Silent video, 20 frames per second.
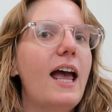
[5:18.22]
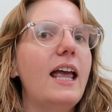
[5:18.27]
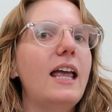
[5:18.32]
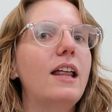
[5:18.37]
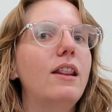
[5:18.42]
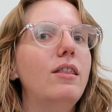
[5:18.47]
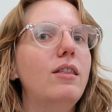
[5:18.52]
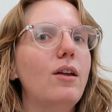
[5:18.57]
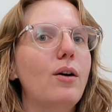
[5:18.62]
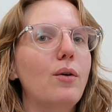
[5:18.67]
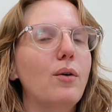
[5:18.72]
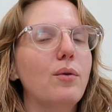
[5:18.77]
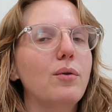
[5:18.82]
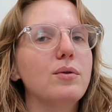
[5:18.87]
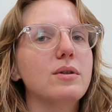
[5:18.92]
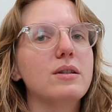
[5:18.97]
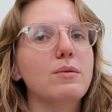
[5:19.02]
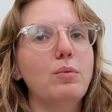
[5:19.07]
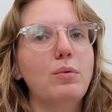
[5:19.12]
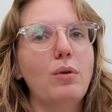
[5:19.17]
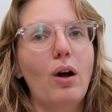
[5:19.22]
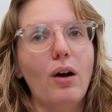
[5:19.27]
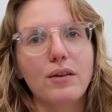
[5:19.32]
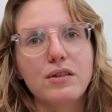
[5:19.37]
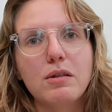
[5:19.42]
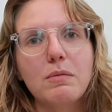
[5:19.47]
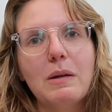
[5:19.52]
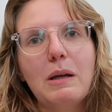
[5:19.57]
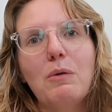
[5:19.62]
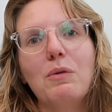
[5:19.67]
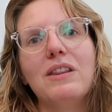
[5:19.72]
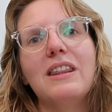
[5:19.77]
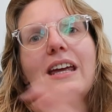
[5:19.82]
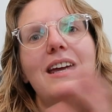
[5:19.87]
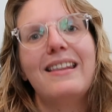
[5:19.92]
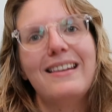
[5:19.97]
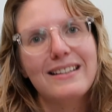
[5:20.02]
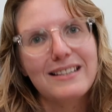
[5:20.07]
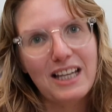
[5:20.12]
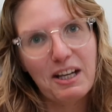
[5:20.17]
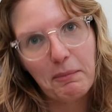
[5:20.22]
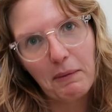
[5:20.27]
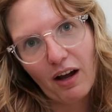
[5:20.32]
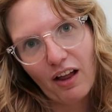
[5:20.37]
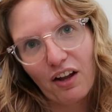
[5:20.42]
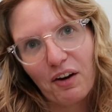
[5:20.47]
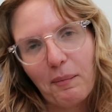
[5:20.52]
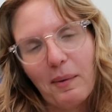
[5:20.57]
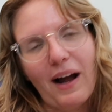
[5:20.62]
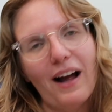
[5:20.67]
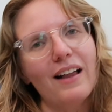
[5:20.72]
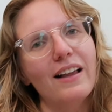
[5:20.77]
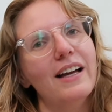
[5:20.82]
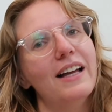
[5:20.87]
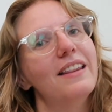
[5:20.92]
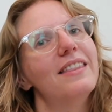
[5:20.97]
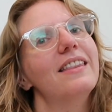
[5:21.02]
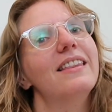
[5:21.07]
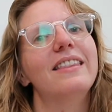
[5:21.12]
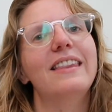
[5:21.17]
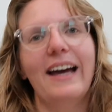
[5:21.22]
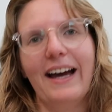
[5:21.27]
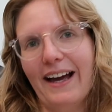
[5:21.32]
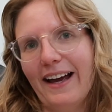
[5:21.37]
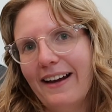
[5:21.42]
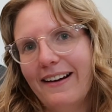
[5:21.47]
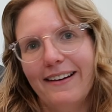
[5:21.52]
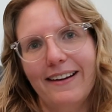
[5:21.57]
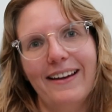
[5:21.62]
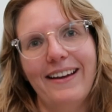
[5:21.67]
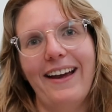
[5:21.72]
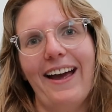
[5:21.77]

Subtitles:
And those will also be within the same color palette that